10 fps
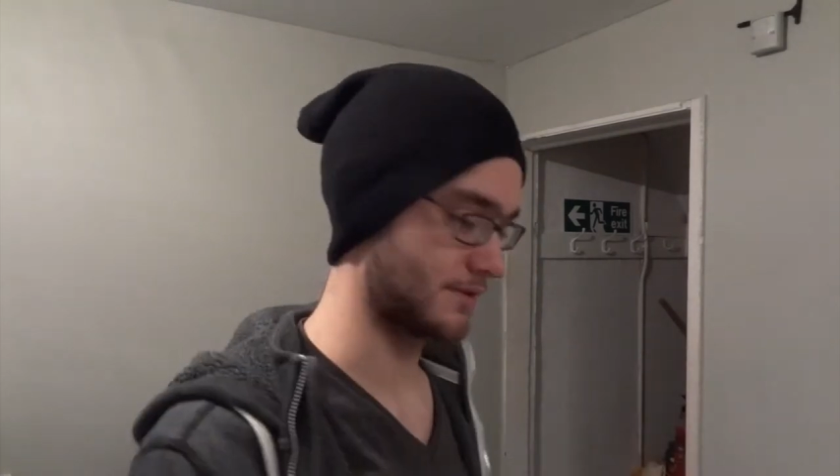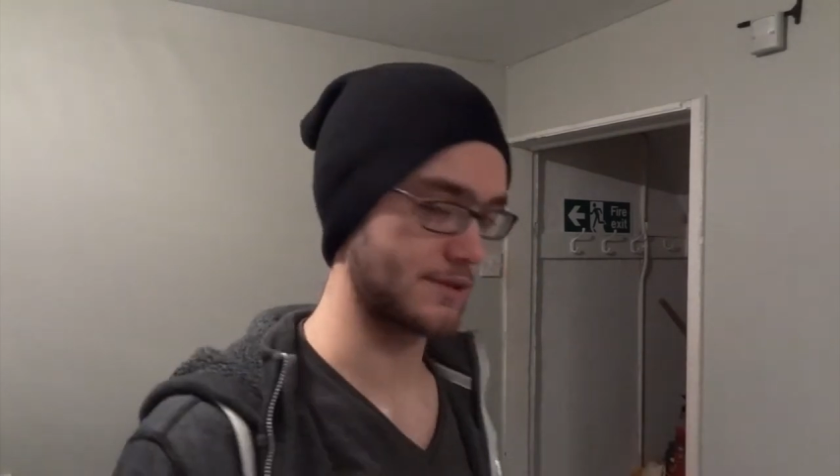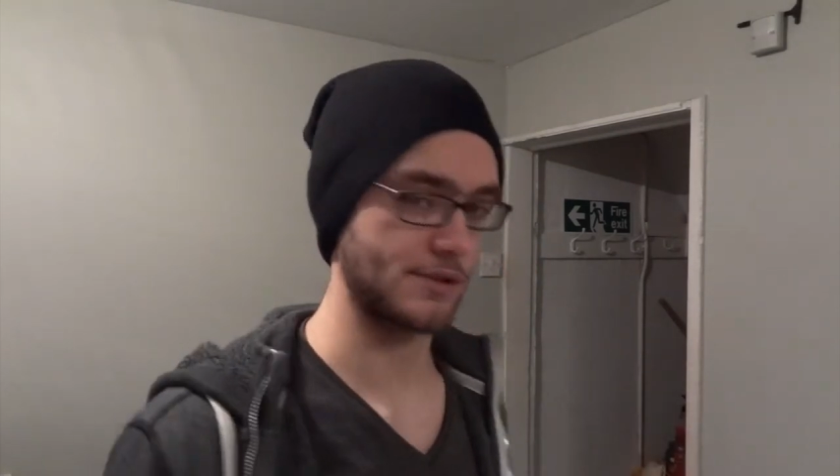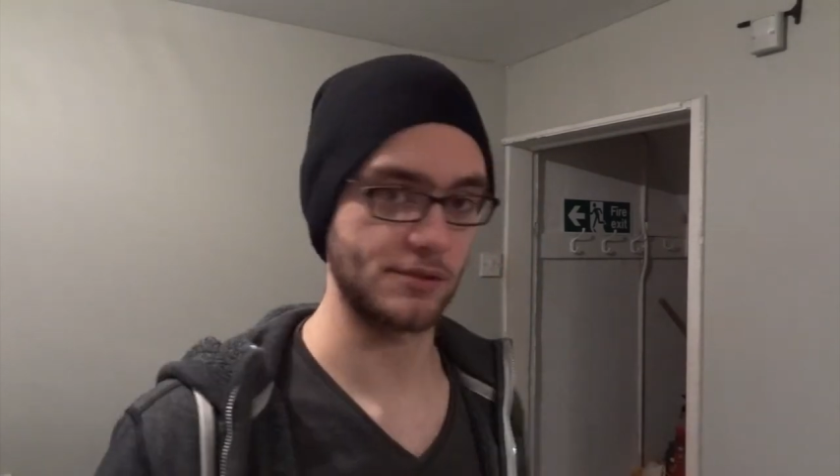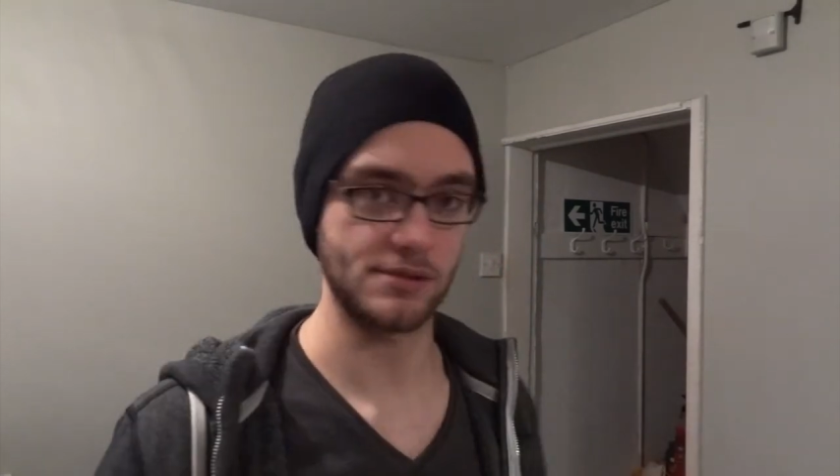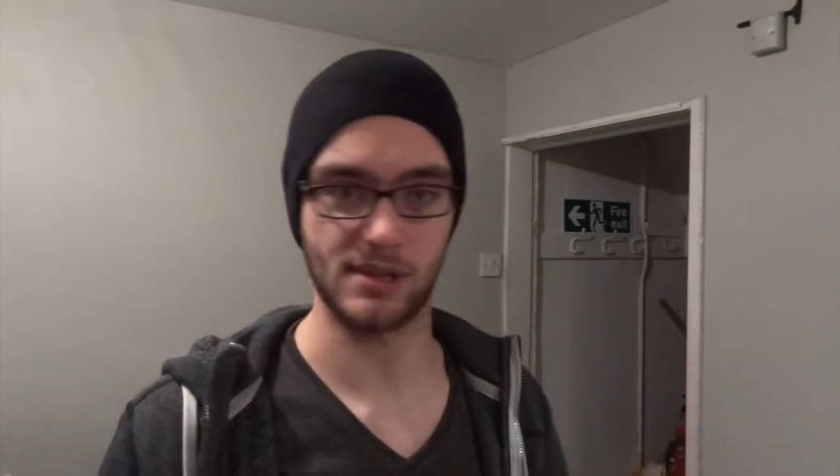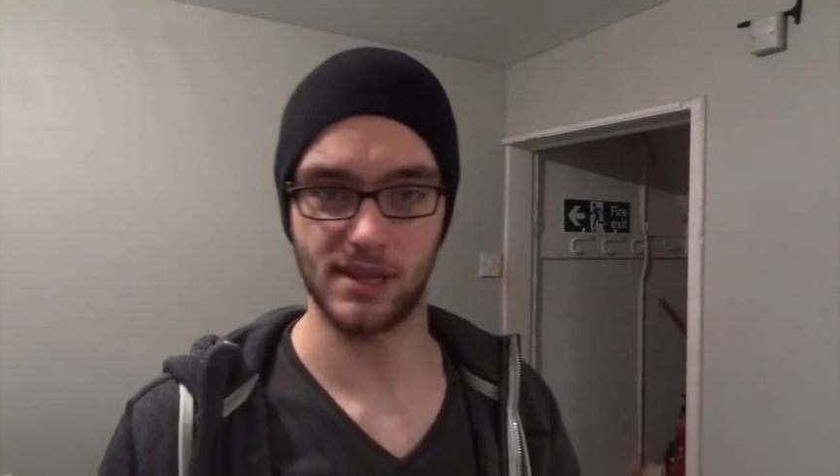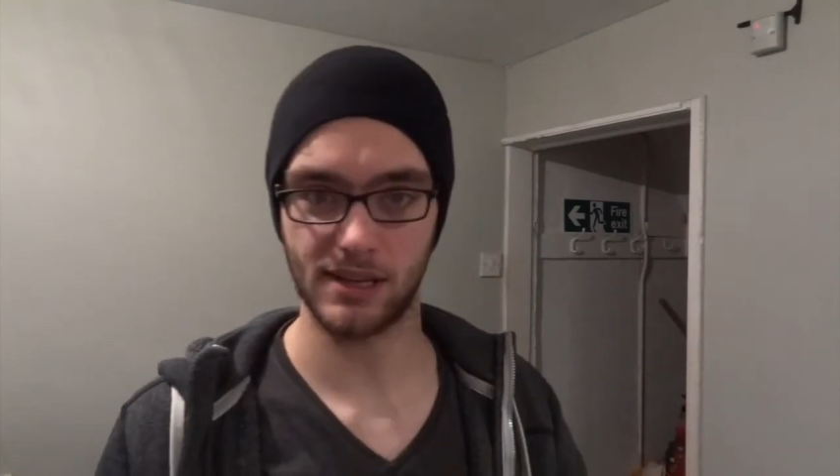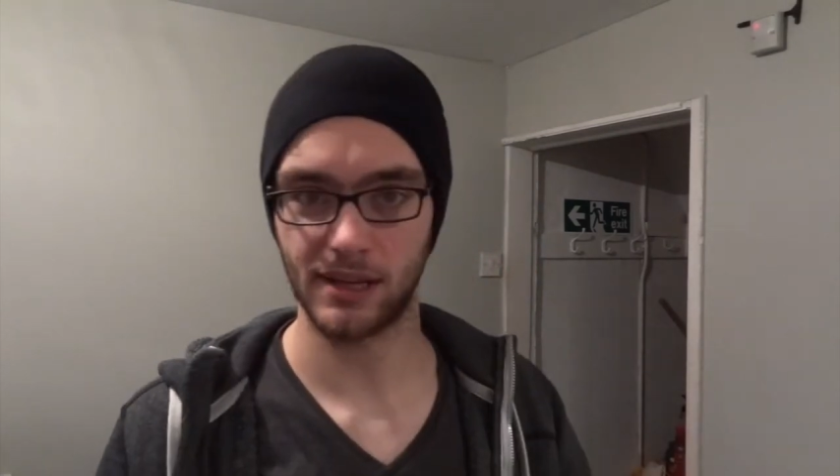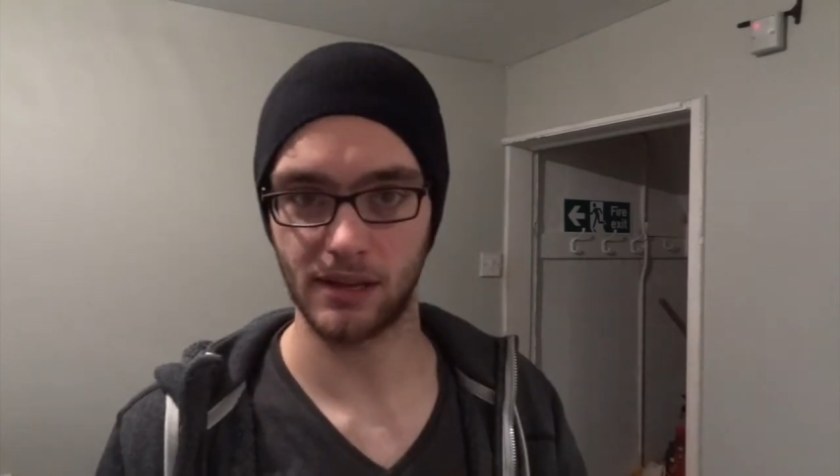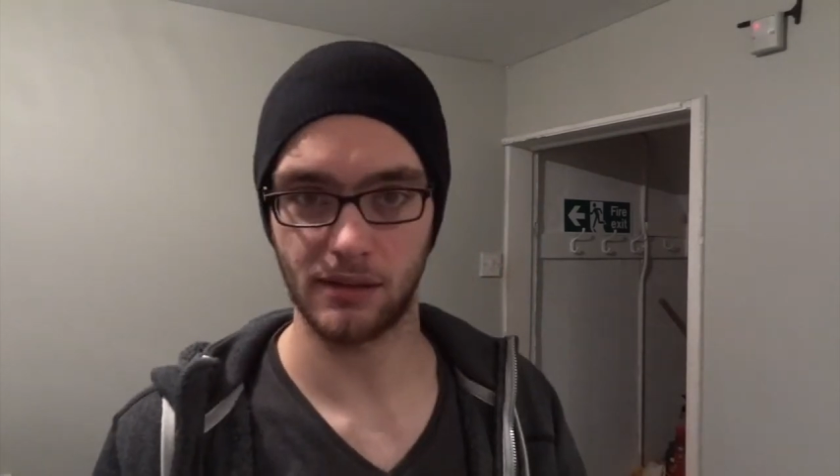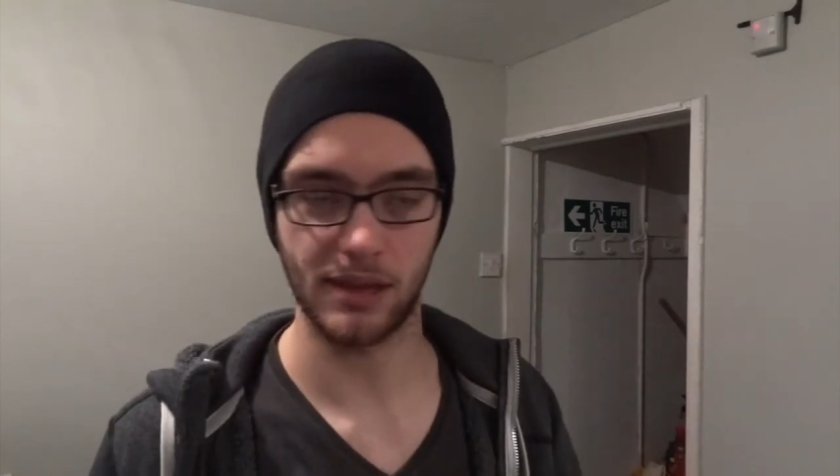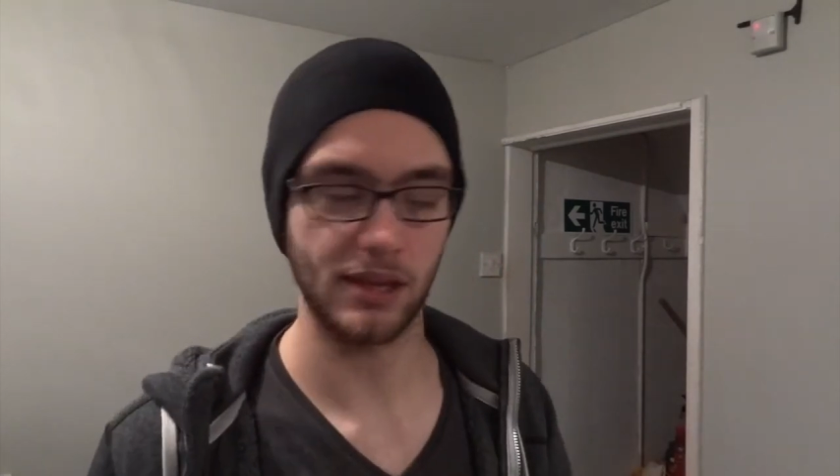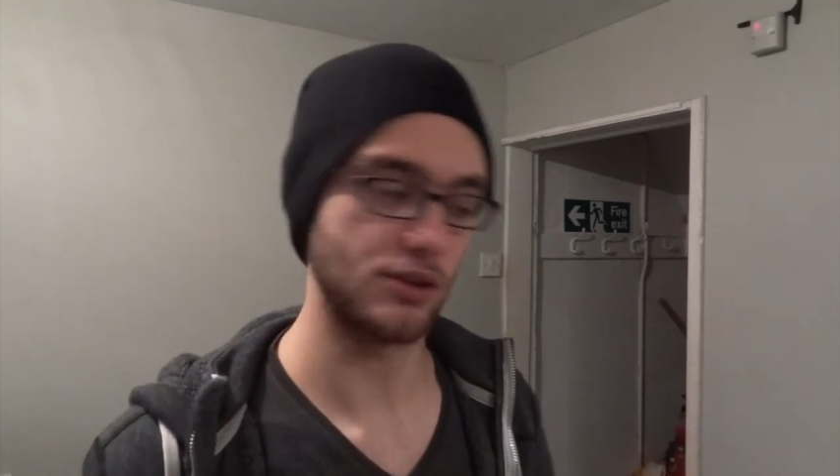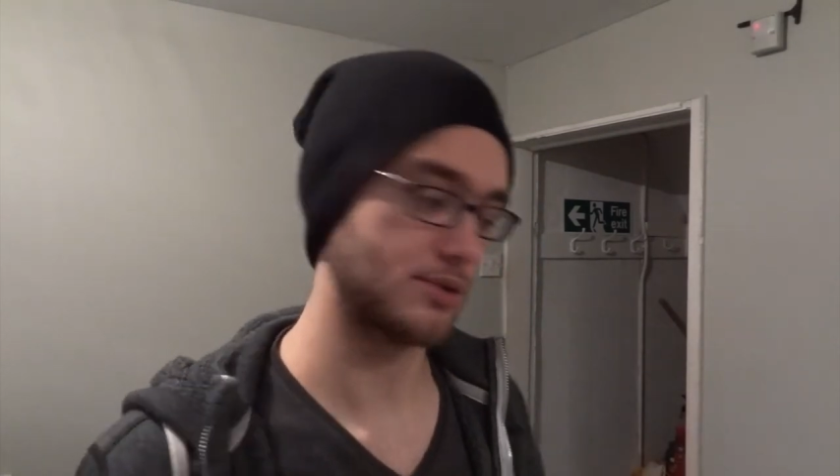of sauce, that kind of thing.